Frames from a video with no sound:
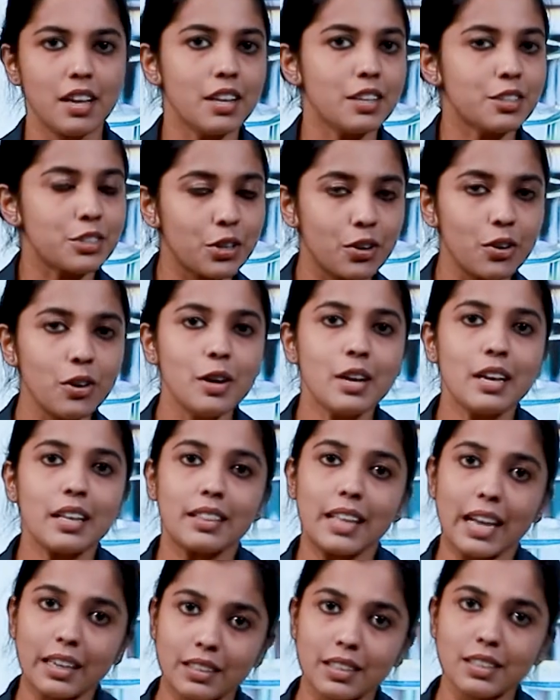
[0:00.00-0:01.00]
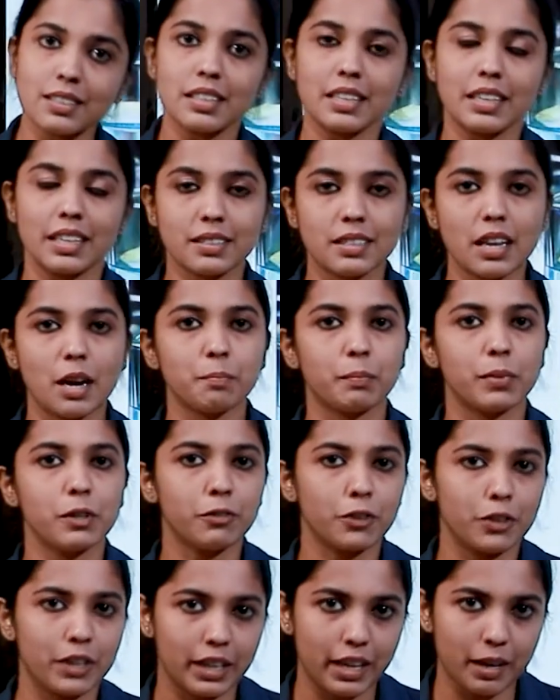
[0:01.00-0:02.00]
So that is an example
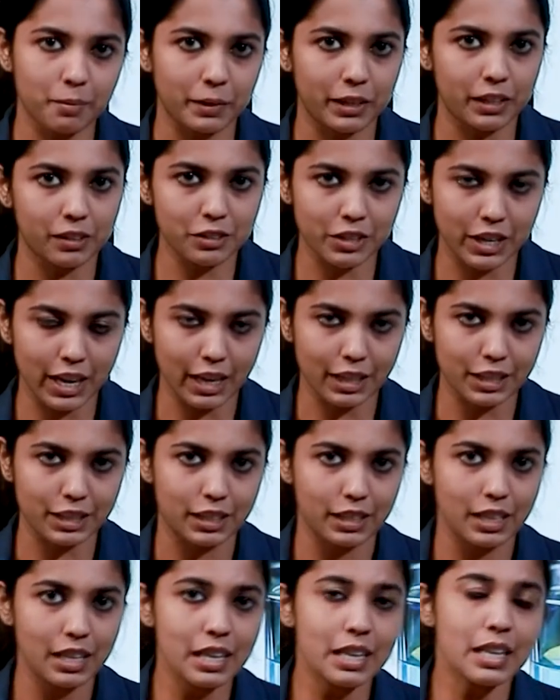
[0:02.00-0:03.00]
for a chemical reaction.